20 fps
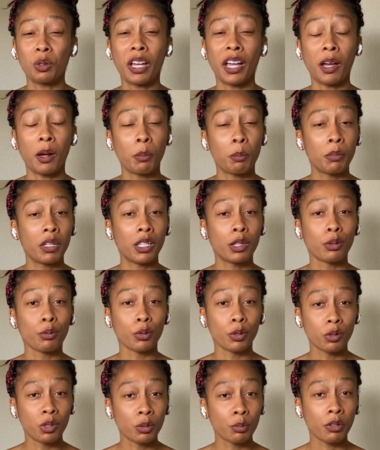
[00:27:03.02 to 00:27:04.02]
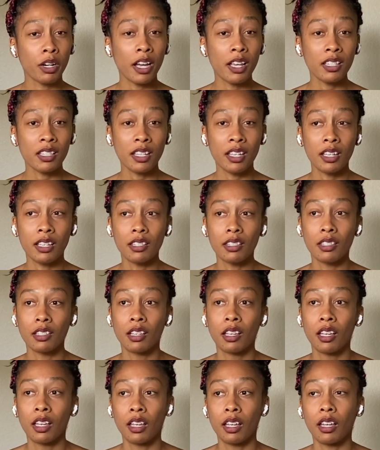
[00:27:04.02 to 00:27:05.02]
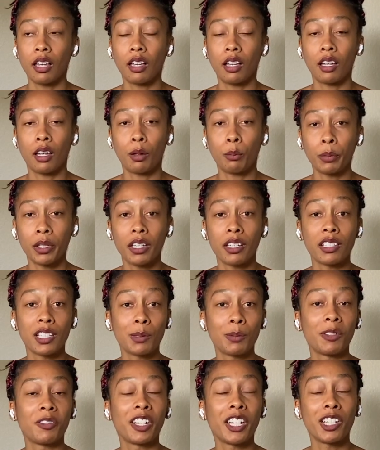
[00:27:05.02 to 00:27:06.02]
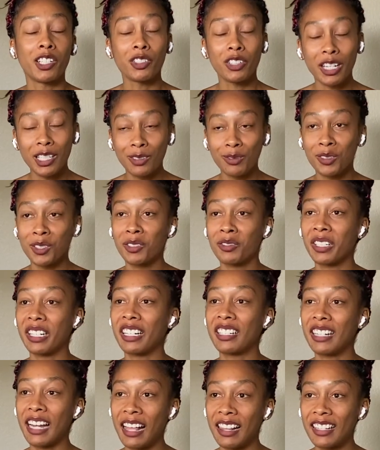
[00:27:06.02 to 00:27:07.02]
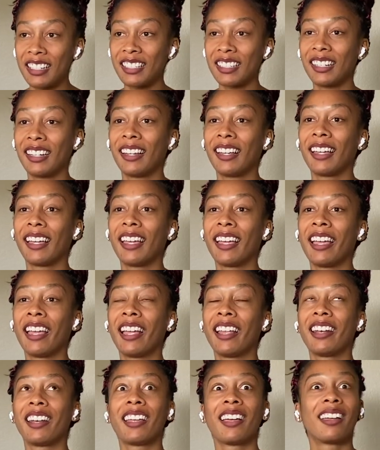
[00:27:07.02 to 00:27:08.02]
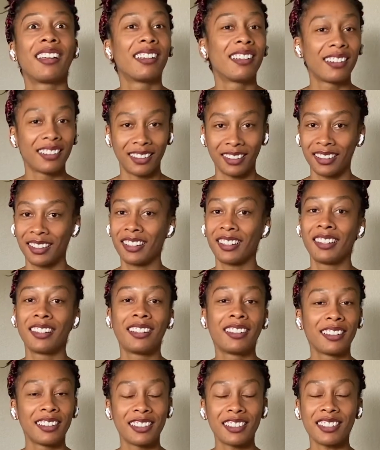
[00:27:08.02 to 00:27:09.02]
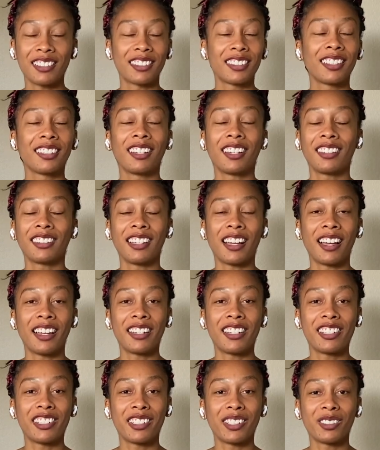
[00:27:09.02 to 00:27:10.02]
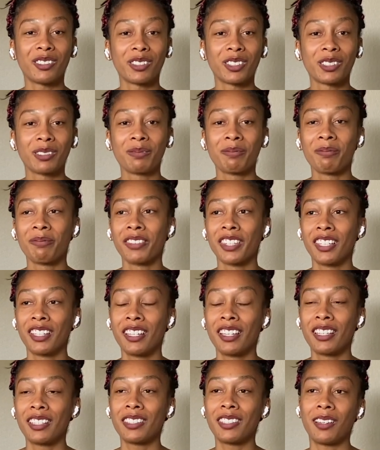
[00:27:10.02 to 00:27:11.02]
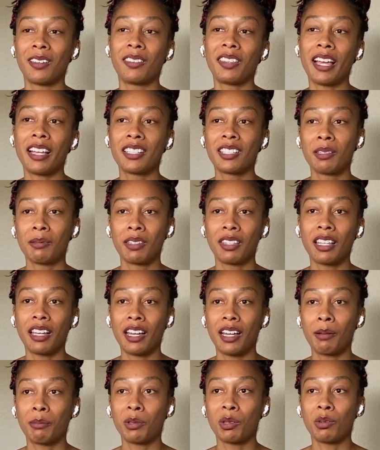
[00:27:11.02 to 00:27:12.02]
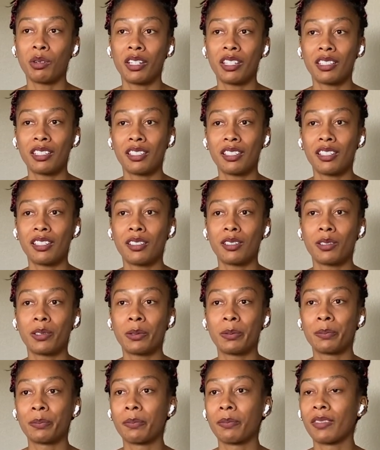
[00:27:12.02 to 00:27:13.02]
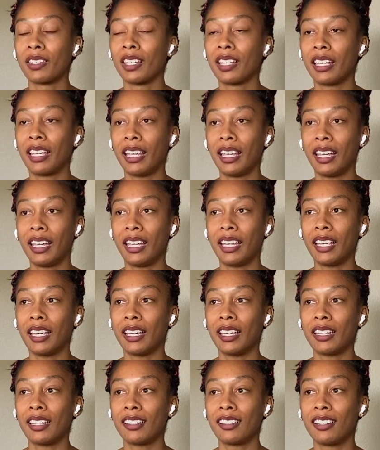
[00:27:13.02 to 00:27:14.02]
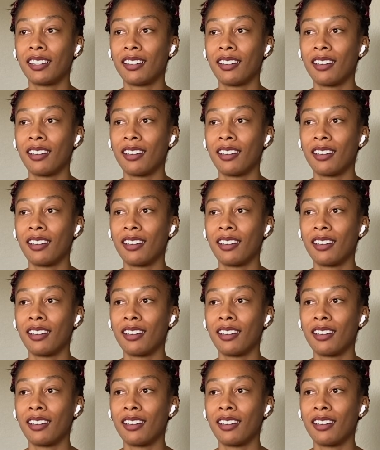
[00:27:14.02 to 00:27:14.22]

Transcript: help me through the process, because it's been very stressful, very challenging, and just a lot in general. So that's something that I'm going to do. And